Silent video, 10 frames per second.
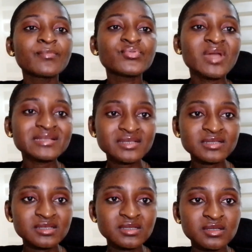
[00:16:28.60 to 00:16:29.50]

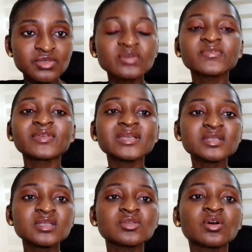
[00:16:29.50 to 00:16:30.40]
Practice it. You've
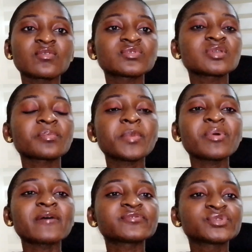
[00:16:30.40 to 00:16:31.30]
learned it enough.
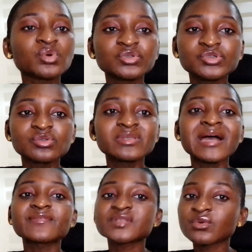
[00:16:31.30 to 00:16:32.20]
People have told you, they
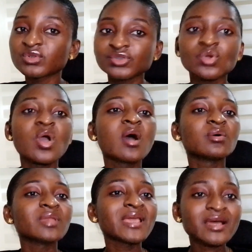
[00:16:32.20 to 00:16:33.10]
have told you,
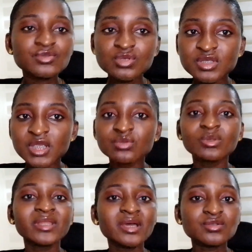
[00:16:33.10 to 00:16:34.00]
learn how to say no,
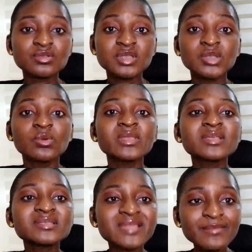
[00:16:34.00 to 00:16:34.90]
learn how to say no. It
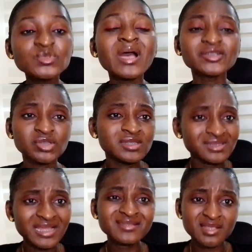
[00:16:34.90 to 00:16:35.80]
is time to actually
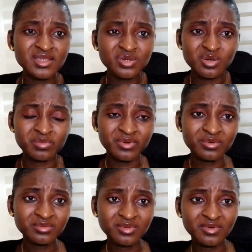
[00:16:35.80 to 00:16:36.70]
start saying no,
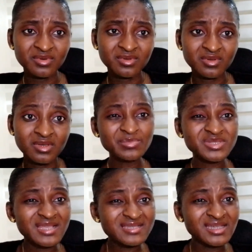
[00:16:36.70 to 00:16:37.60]
bro. It is time to
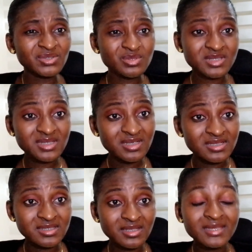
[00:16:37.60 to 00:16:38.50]
start saying no,
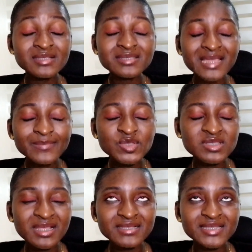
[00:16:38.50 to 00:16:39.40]
sis. It is time to
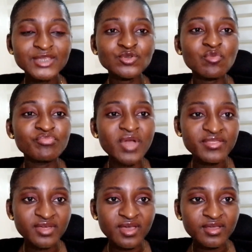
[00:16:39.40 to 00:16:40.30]
start saying no,
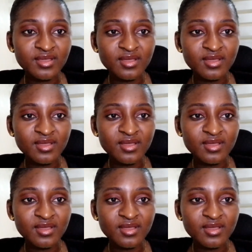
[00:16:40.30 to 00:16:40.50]
brother.